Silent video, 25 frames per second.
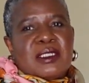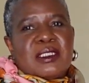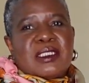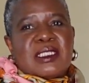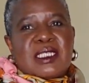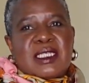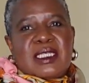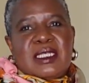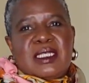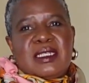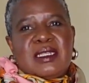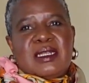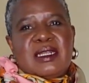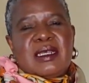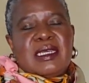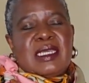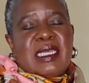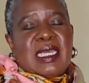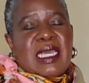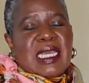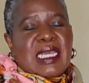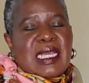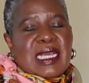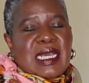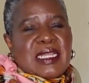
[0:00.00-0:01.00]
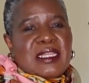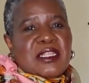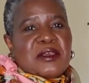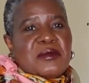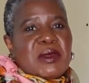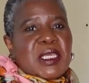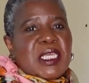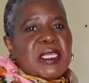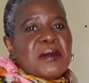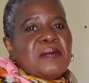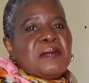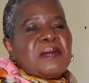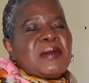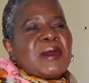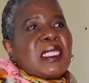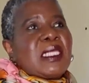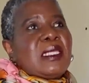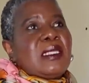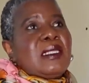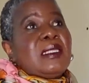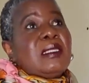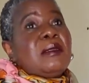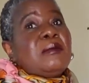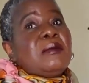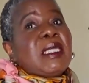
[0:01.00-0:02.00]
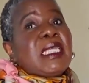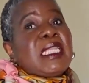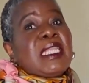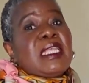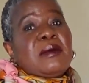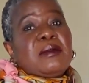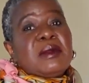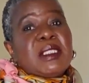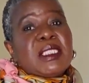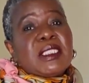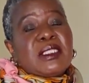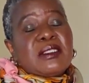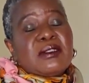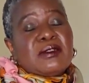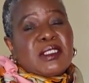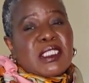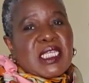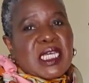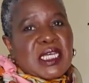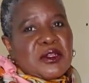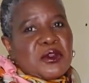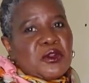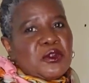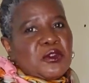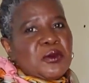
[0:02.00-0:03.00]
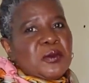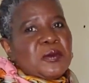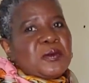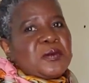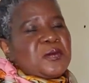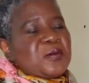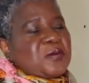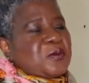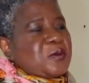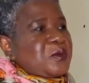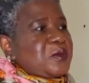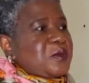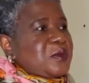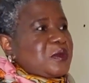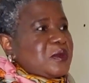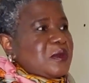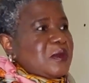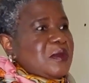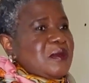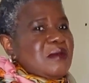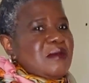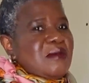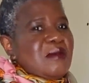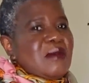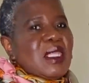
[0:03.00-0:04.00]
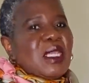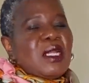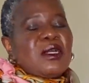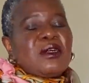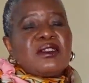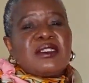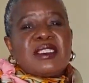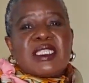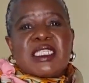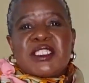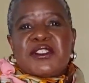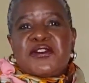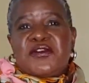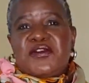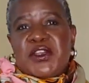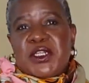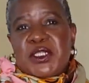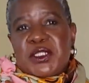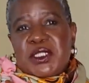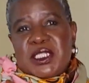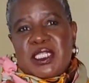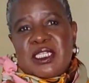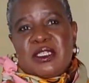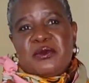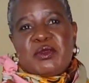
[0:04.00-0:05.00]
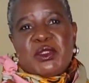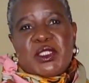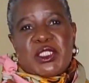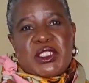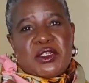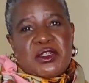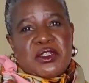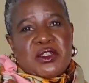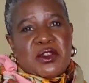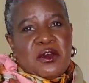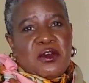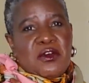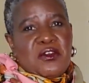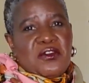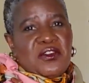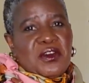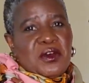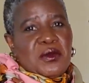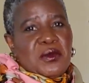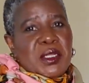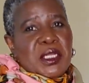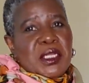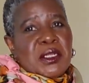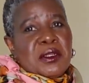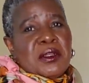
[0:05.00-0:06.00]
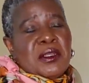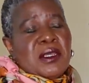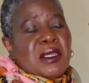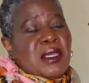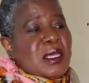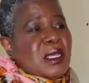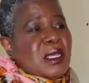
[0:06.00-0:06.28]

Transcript: Skill Academy. My name is Yutano. On this first episode of our